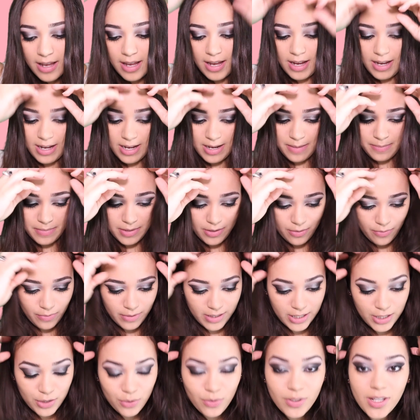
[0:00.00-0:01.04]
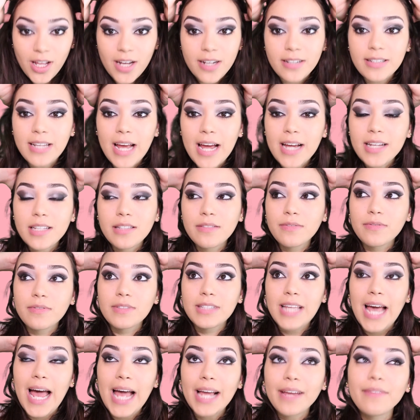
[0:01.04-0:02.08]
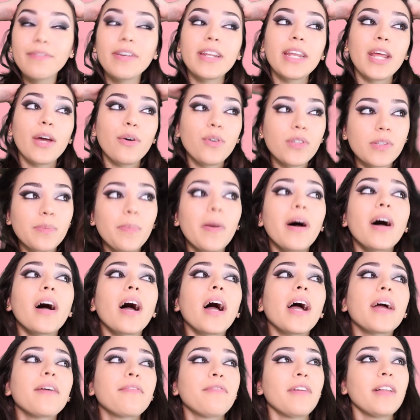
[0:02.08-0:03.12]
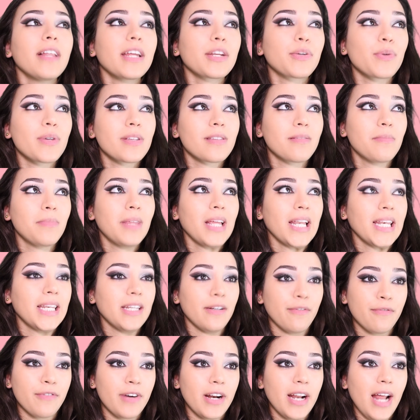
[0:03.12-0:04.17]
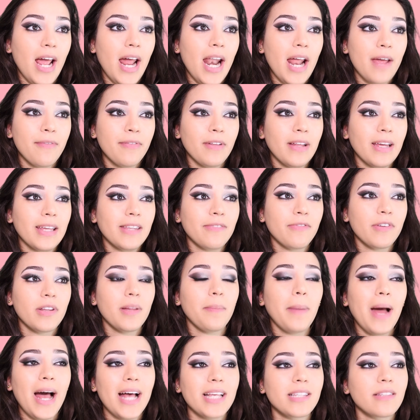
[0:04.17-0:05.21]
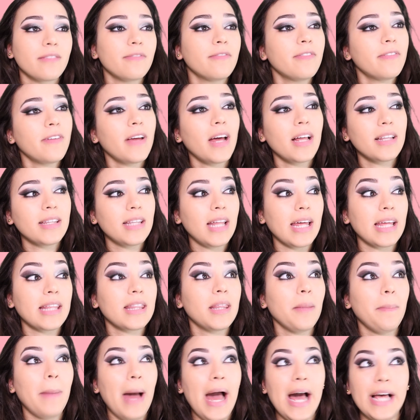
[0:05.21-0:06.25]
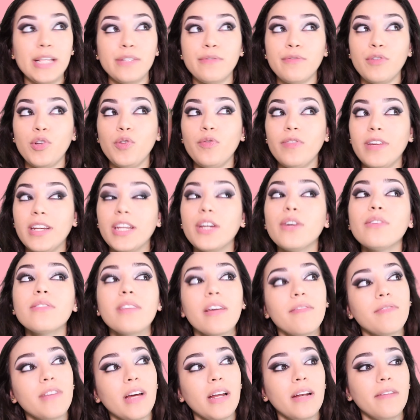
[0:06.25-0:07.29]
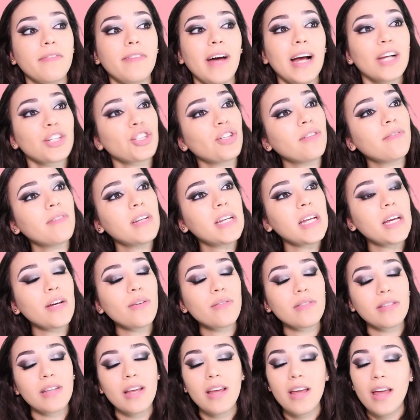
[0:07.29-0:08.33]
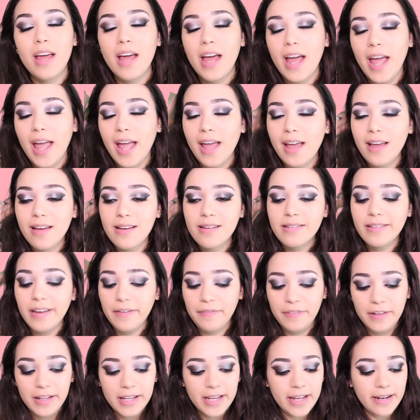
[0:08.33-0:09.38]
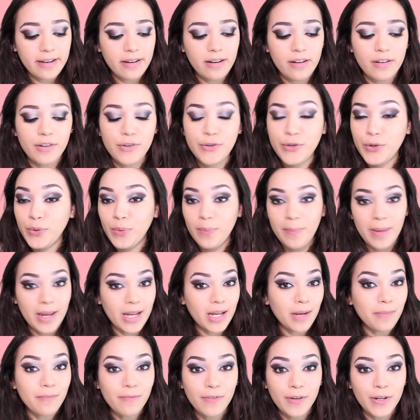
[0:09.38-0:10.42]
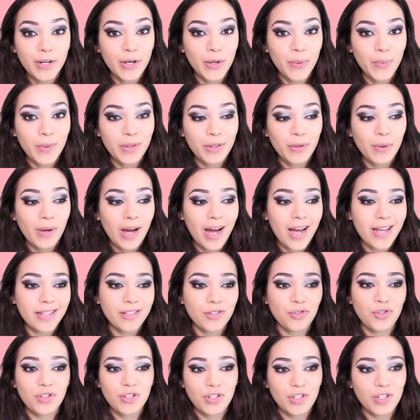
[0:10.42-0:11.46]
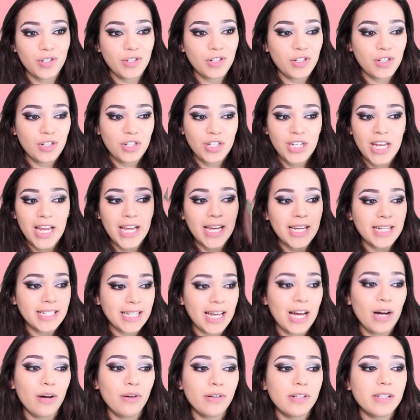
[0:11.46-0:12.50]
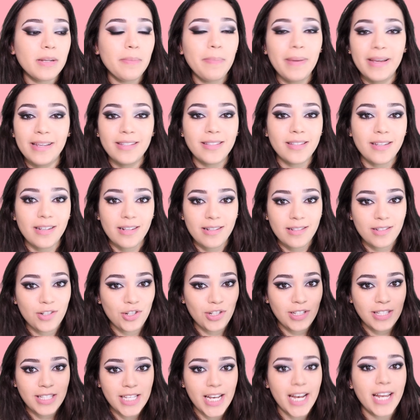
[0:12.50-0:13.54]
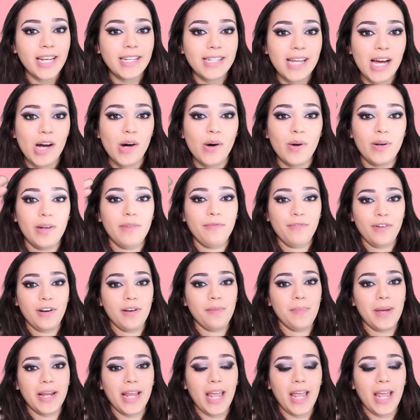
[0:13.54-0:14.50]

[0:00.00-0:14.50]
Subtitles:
I don't really do a lot of tag videos, but I felt like doing something different. And I feel like for the past few videos, I've done fashion videos, and I feel like I needed to do a makeup video with you guys and just take it down to basics, just sitting down in front of my